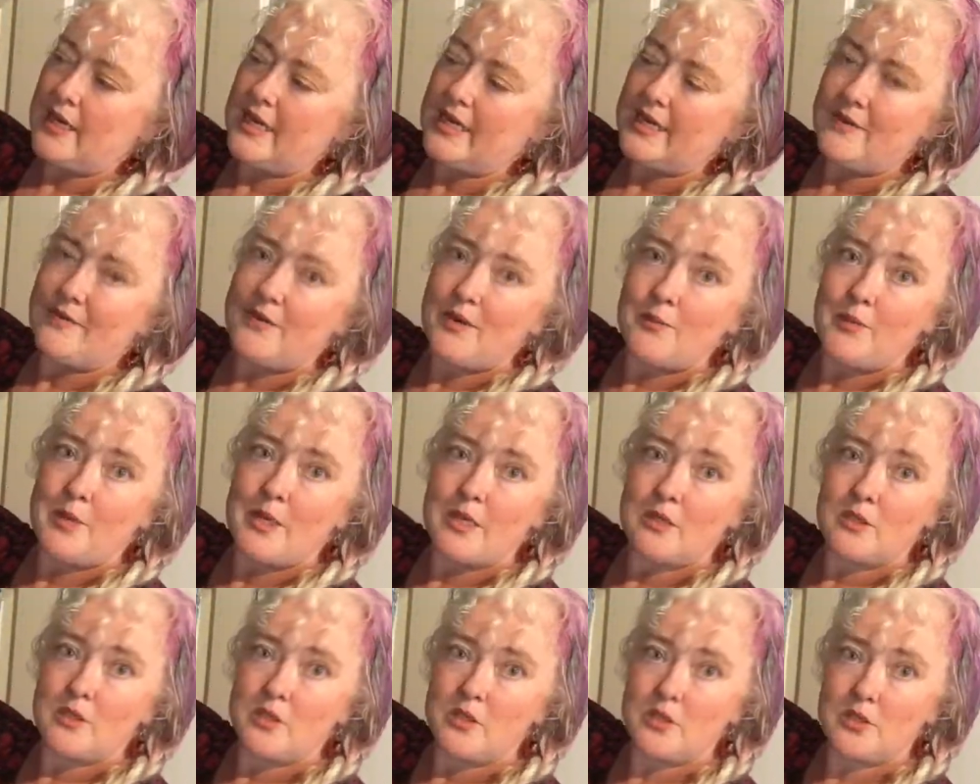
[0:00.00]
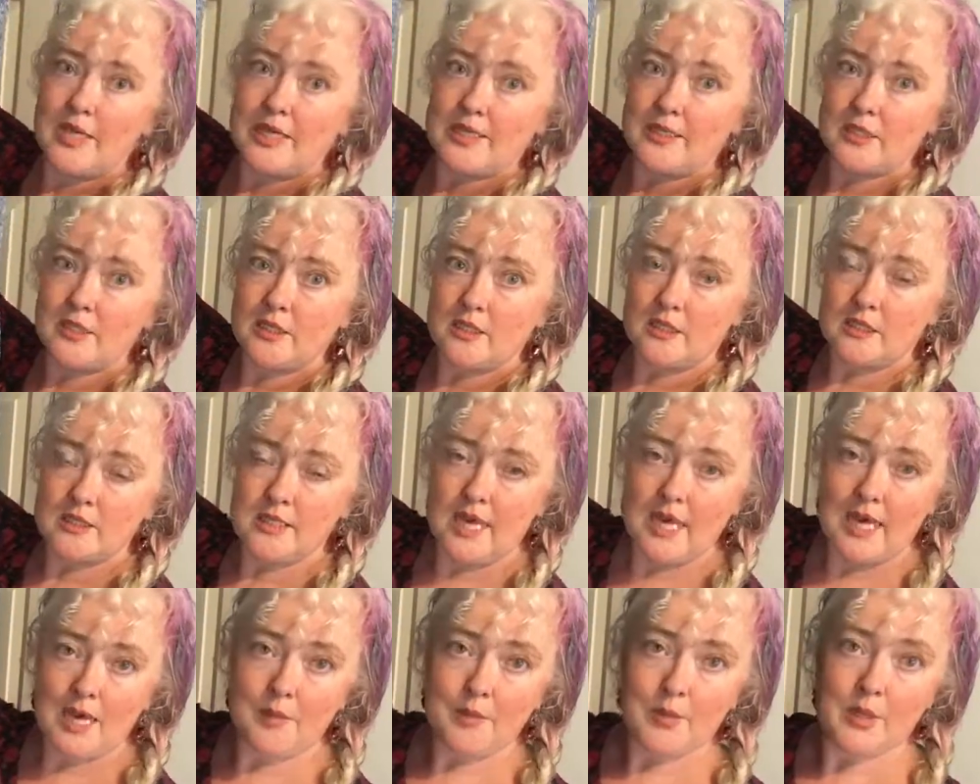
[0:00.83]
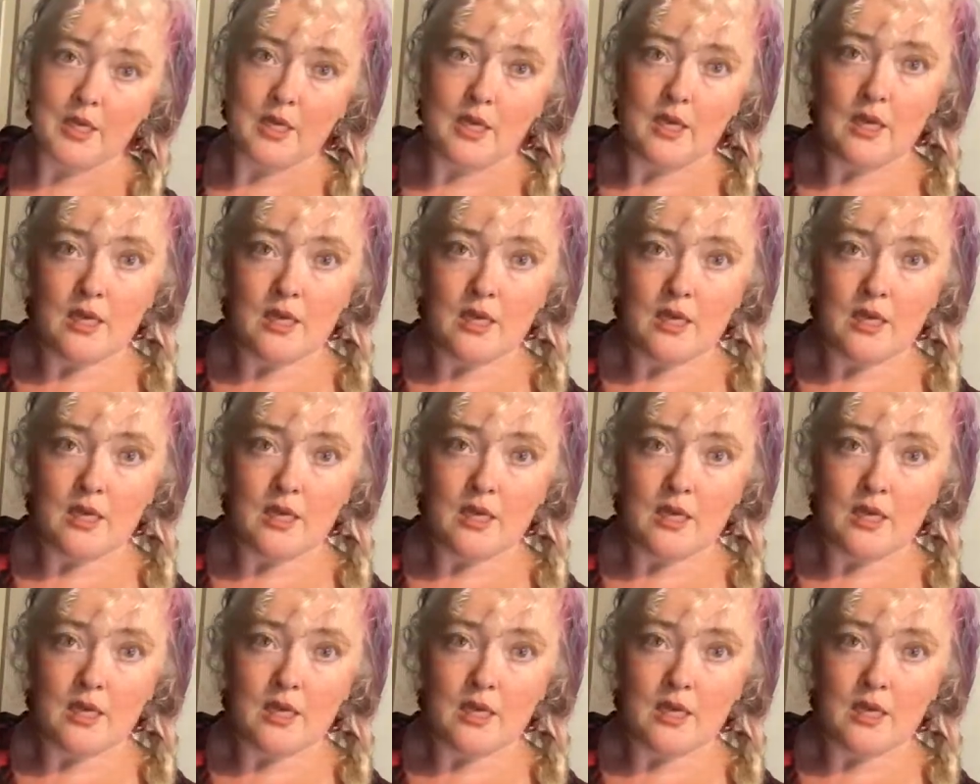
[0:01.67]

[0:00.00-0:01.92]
kind of up here stretch at the top.